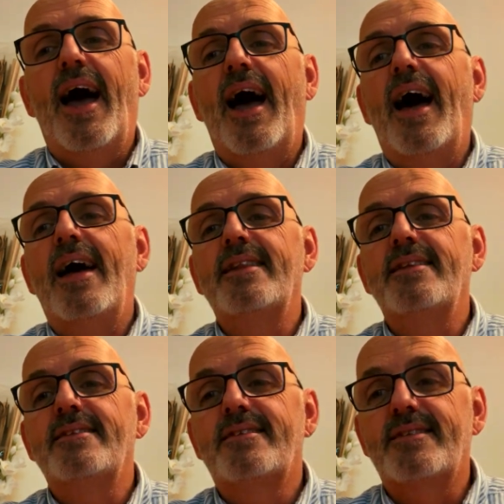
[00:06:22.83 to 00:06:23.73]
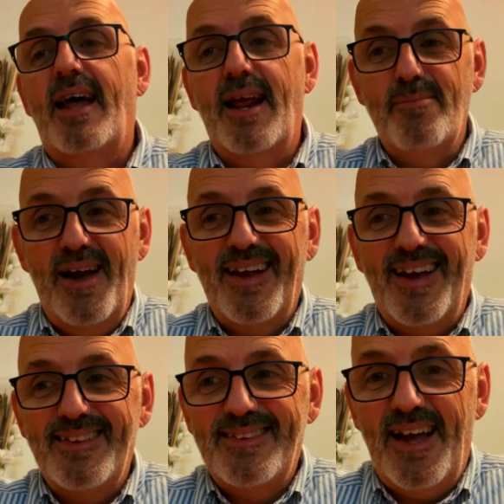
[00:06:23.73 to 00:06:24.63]
and
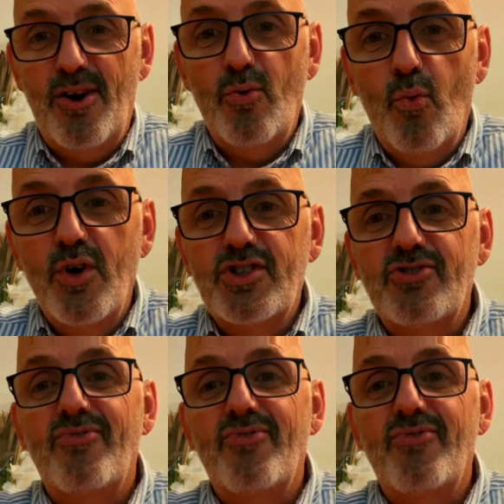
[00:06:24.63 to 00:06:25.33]
Salamanca town was